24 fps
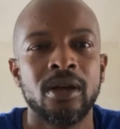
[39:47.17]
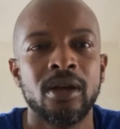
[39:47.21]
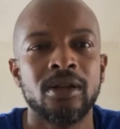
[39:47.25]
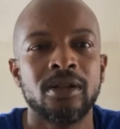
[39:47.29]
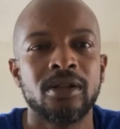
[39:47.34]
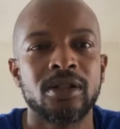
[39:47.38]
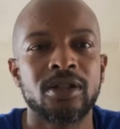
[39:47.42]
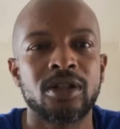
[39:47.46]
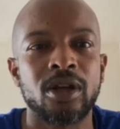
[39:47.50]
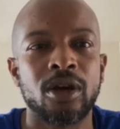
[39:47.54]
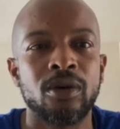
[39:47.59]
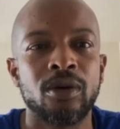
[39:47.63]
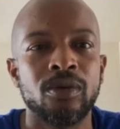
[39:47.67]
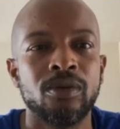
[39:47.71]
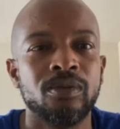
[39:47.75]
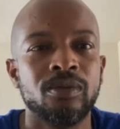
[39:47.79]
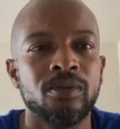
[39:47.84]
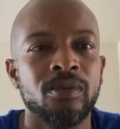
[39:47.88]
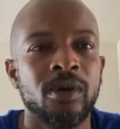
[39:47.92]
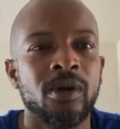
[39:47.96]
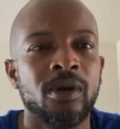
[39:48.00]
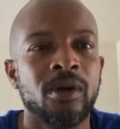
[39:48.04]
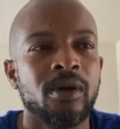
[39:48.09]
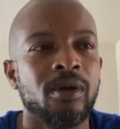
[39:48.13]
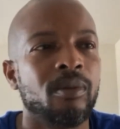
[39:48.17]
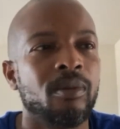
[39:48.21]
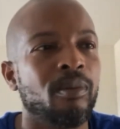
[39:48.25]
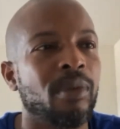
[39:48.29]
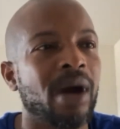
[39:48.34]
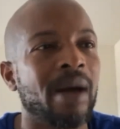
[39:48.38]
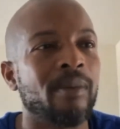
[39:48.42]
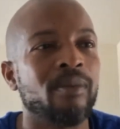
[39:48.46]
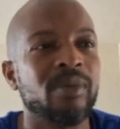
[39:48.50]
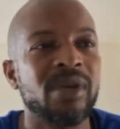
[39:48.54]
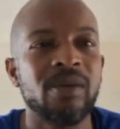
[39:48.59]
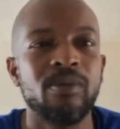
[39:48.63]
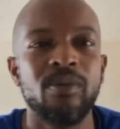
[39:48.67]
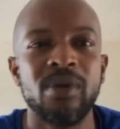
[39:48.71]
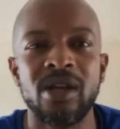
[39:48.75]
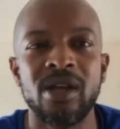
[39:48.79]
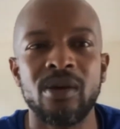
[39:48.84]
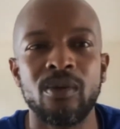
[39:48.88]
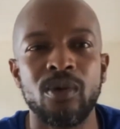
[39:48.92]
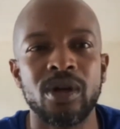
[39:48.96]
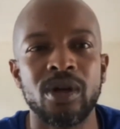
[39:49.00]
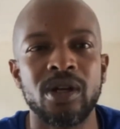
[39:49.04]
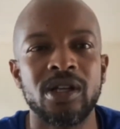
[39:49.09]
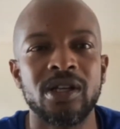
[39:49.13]
So by me
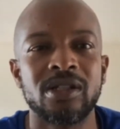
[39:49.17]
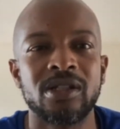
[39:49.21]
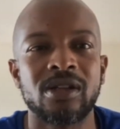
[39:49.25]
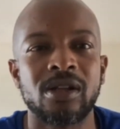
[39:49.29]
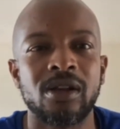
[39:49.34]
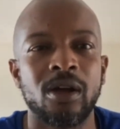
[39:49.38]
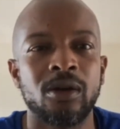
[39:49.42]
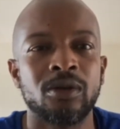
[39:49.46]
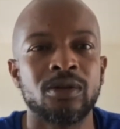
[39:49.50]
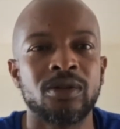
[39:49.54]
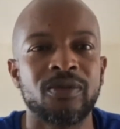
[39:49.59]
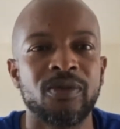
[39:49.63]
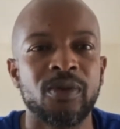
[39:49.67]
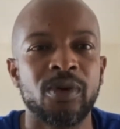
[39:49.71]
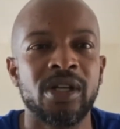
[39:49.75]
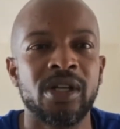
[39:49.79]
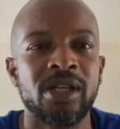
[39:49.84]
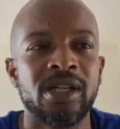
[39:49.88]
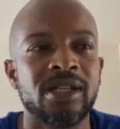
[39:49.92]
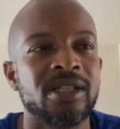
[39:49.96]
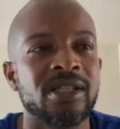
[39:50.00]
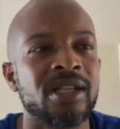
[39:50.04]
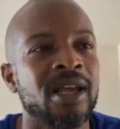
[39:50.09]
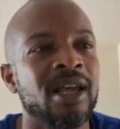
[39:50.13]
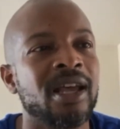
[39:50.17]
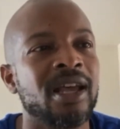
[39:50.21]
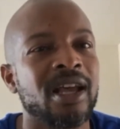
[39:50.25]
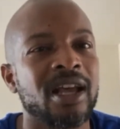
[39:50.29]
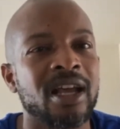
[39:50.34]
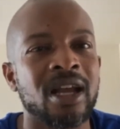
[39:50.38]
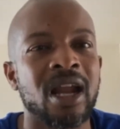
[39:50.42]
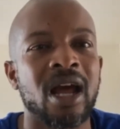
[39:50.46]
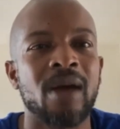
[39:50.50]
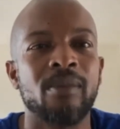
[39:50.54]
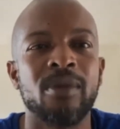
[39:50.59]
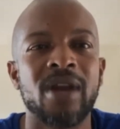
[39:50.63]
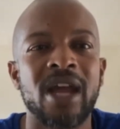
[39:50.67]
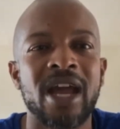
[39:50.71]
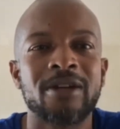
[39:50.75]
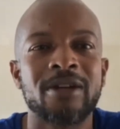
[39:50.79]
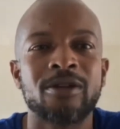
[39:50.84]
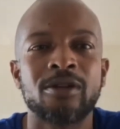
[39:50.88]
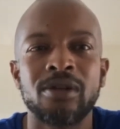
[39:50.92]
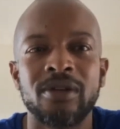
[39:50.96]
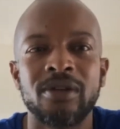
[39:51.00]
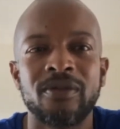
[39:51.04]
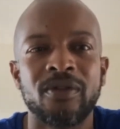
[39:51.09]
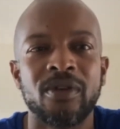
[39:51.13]
being one of his close friends, and I'm
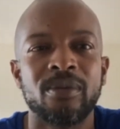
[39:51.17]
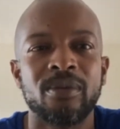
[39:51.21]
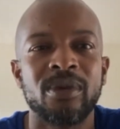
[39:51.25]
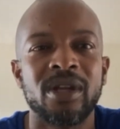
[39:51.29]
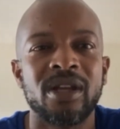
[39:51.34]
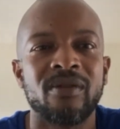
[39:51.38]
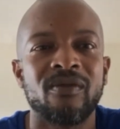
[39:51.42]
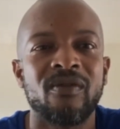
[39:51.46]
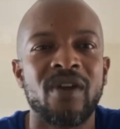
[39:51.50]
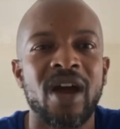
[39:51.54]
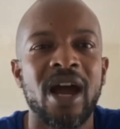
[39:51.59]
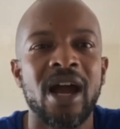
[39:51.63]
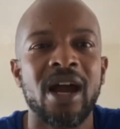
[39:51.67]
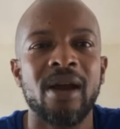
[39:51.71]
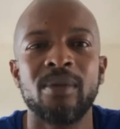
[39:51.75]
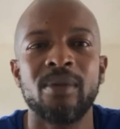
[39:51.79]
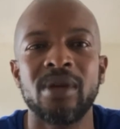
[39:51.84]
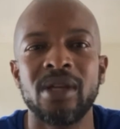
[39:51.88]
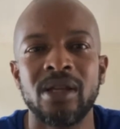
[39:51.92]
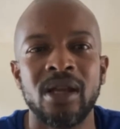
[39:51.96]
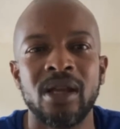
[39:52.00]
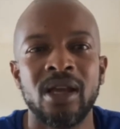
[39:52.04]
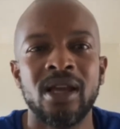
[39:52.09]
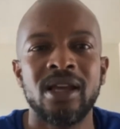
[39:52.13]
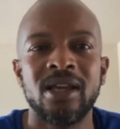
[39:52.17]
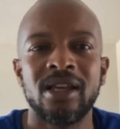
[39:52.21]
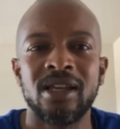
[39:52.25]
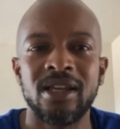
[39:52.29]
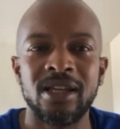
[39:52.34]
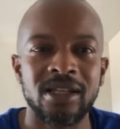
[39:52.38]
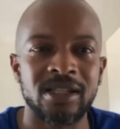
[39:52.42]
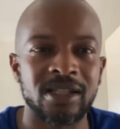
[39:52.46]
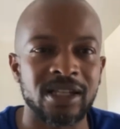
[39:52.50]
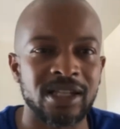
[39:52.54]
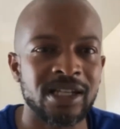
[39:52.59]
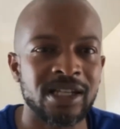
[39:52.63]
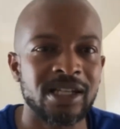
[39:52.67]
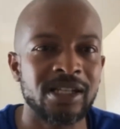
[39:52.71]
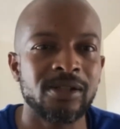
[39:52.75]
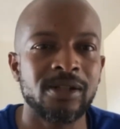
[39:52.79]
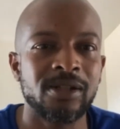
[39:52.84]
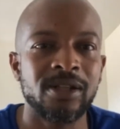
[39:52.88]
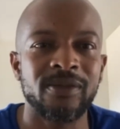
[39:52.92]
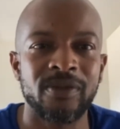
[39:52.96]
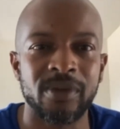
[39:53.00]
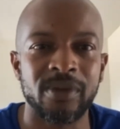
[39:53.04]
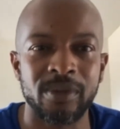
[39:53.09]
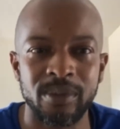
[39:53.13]
naturally from the environment, it's
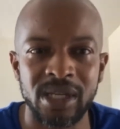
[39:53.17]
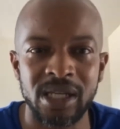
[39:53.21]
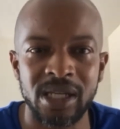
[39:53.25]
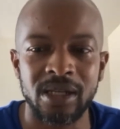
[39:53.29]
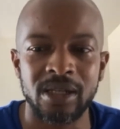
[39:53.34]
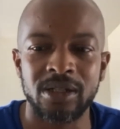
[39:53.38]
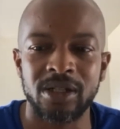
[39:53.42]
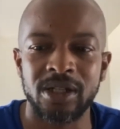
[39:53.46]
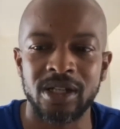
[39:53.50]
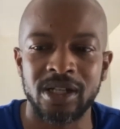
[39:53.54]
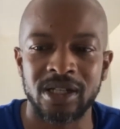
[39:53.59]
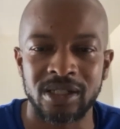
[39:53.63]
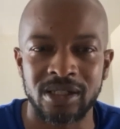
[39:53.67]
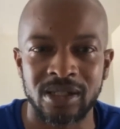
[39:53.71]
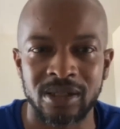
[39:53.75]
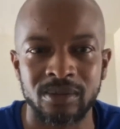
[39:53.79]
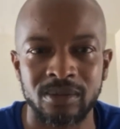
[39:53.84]
easily for me to just